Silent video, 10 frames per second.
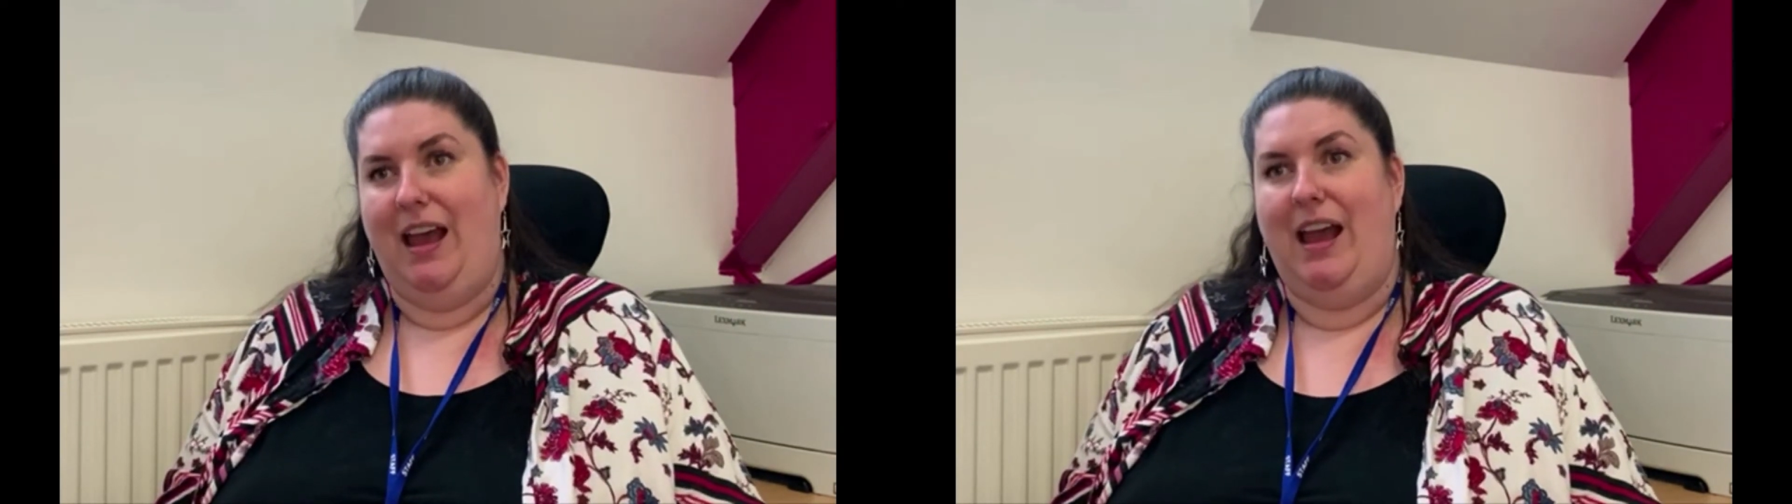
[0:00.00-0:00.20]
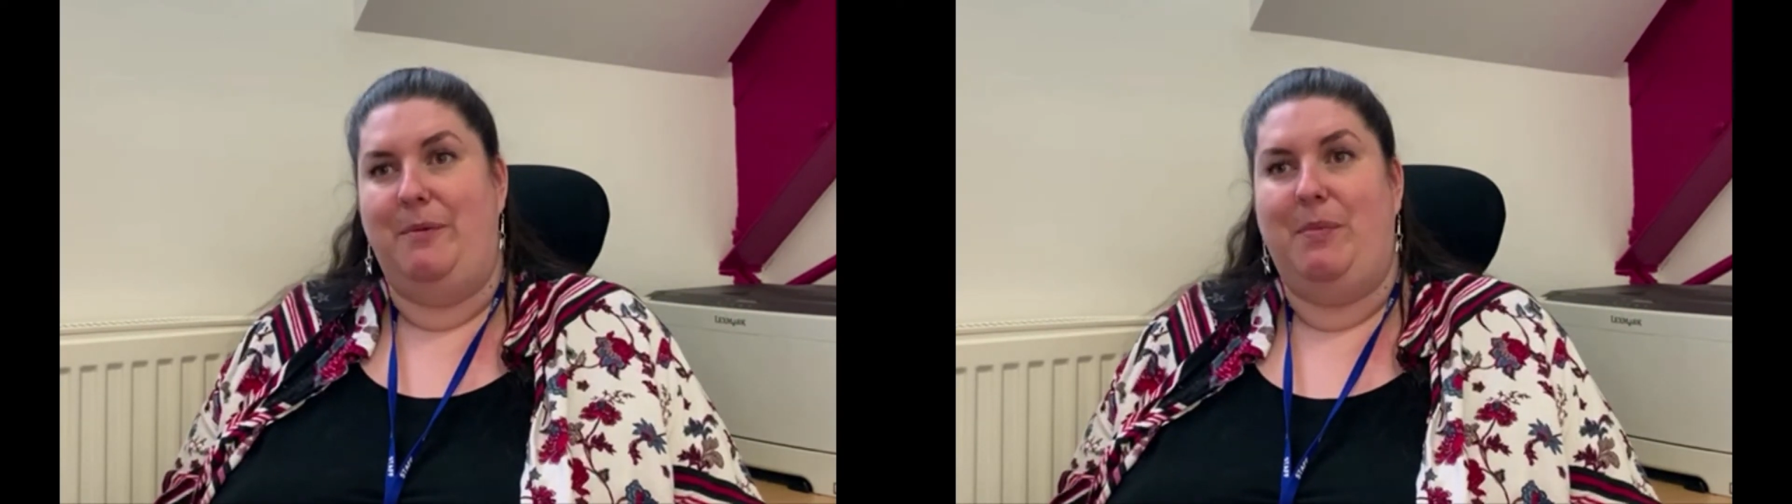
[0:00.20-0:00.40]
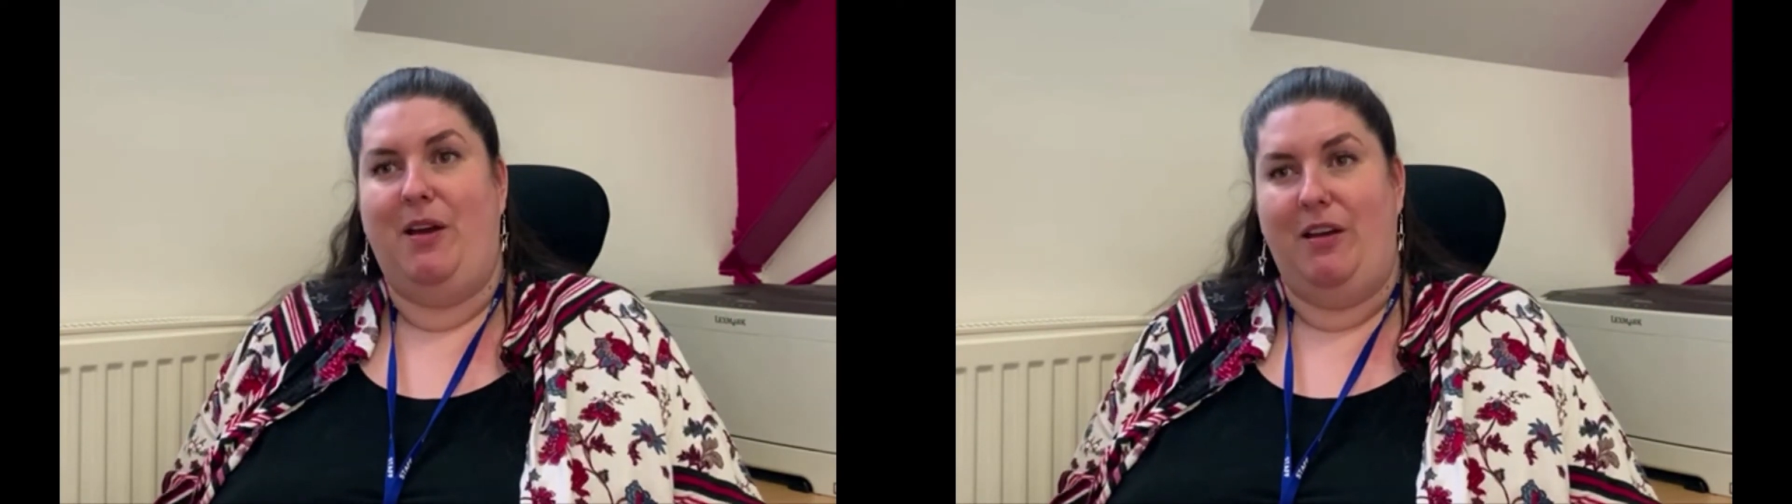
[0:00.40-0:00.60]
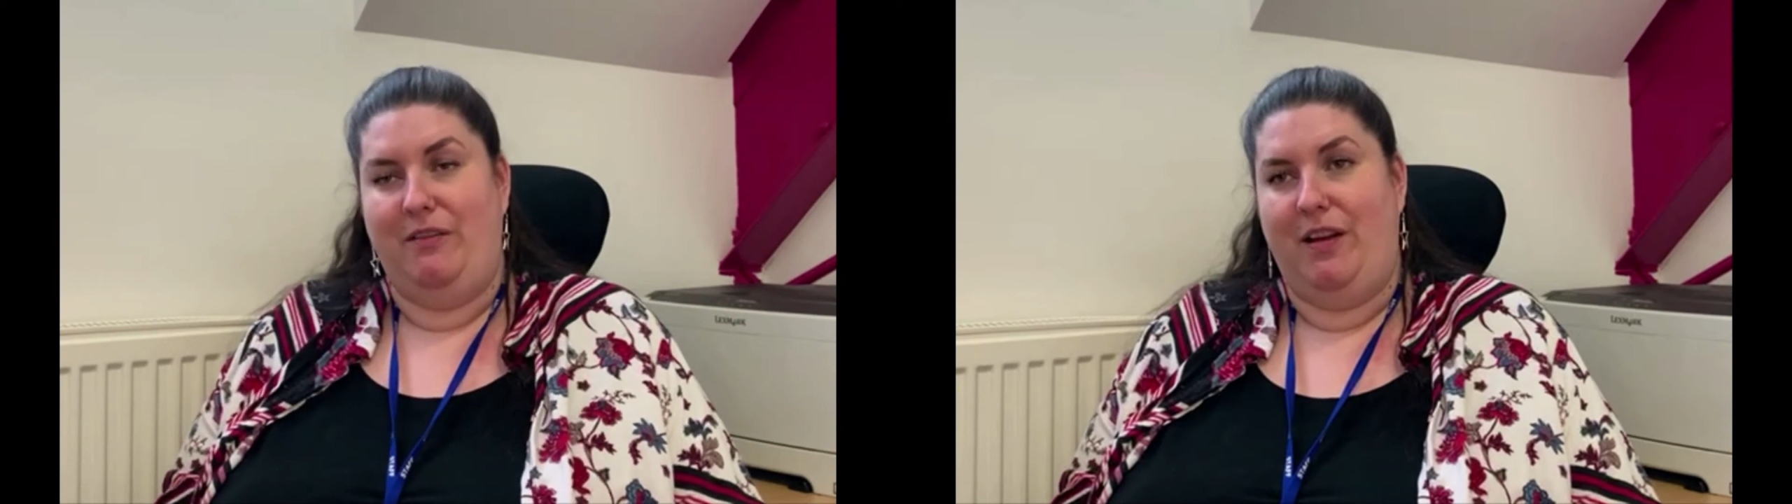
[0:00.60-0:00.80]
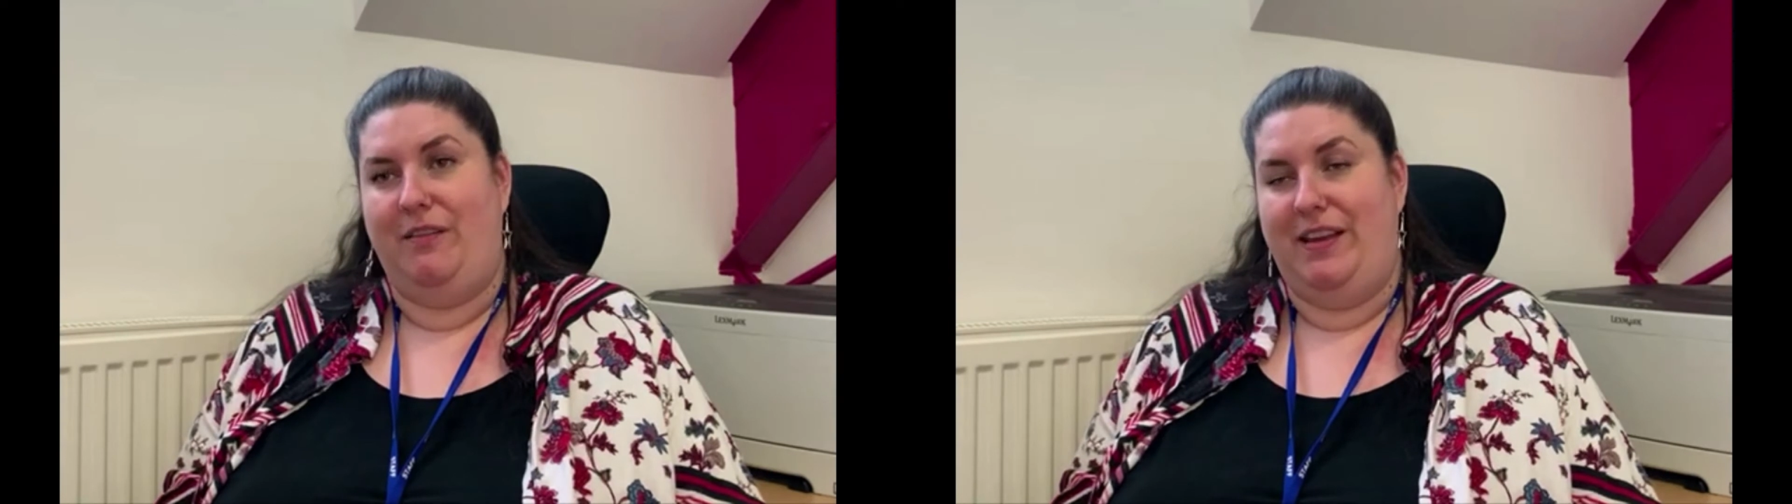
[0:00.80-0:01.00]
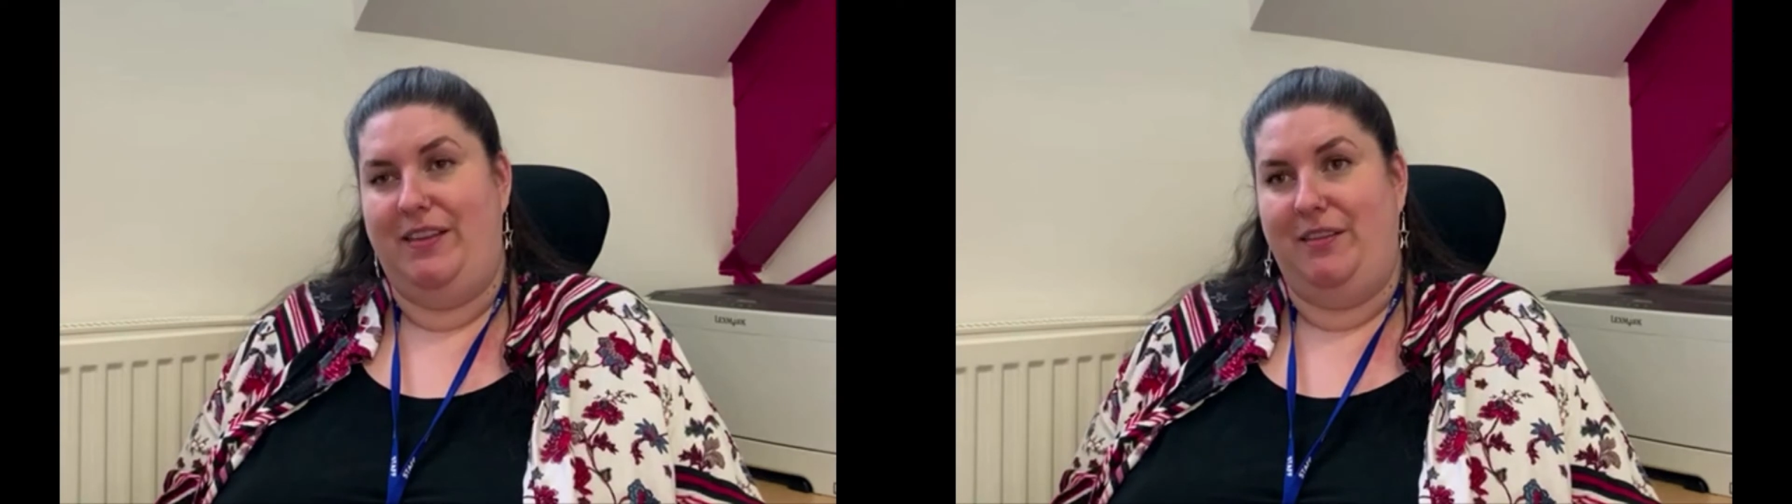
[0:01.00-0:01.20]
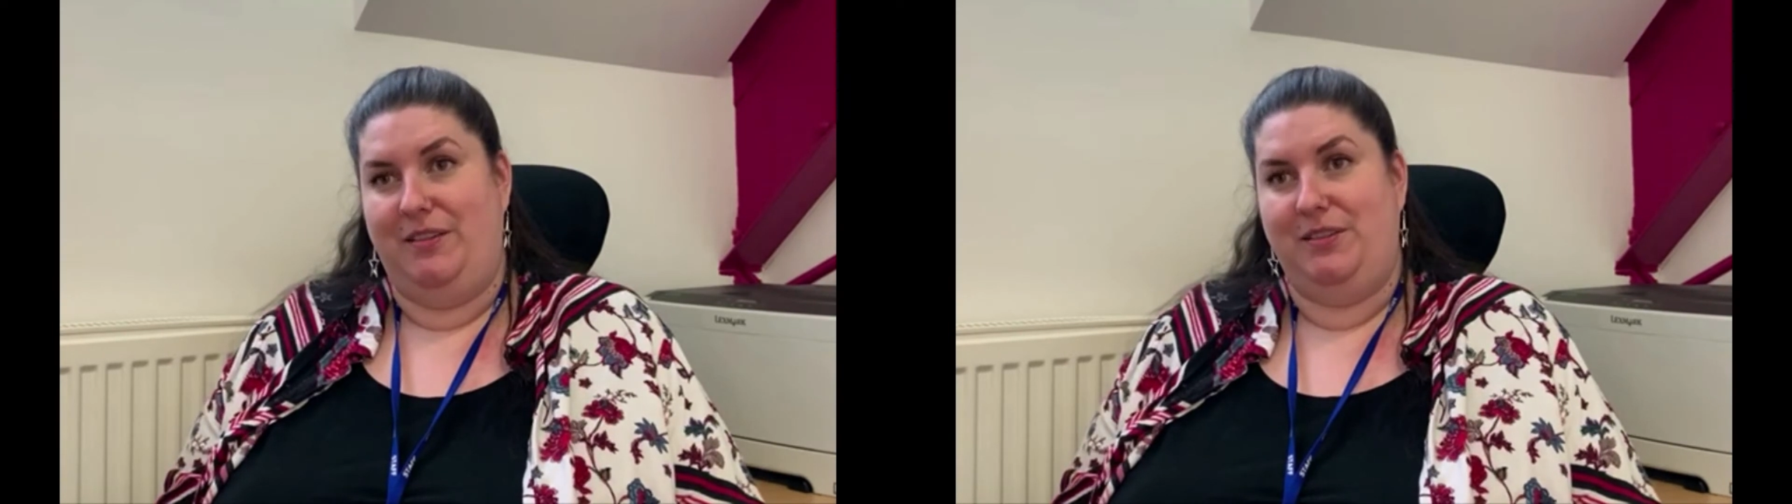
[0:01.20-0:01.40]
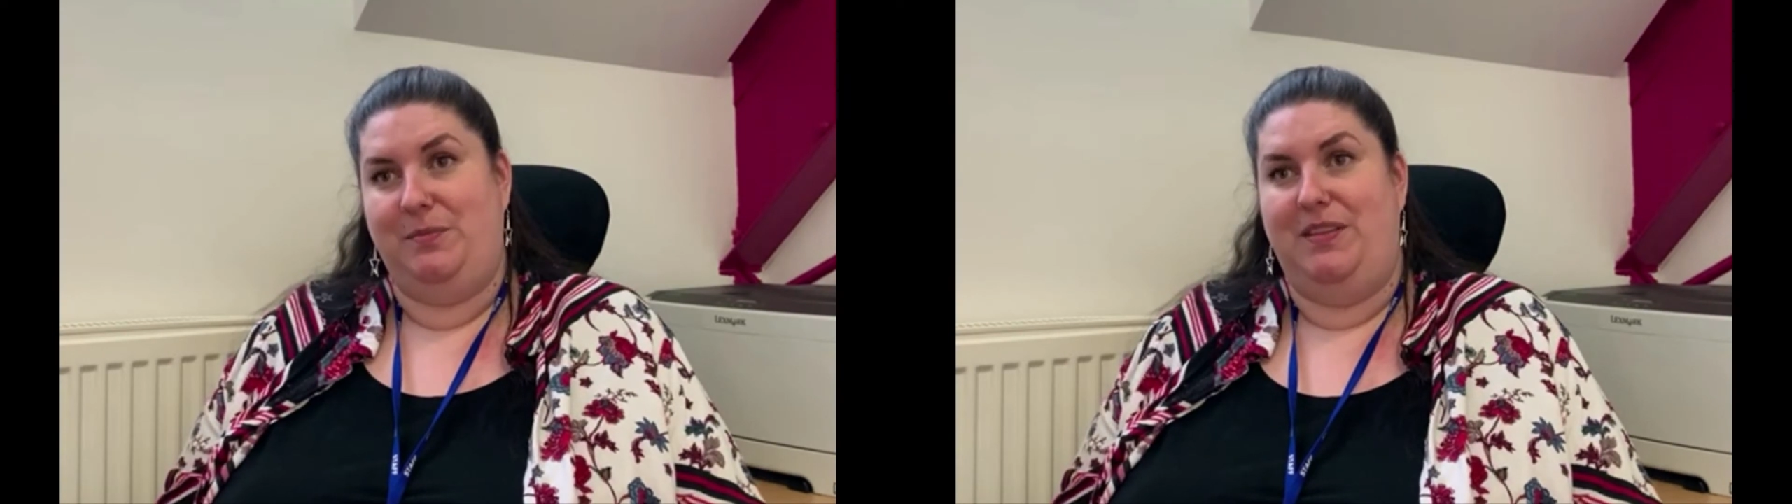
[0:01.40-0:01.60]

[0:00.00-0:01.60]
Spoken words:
And part of our ethos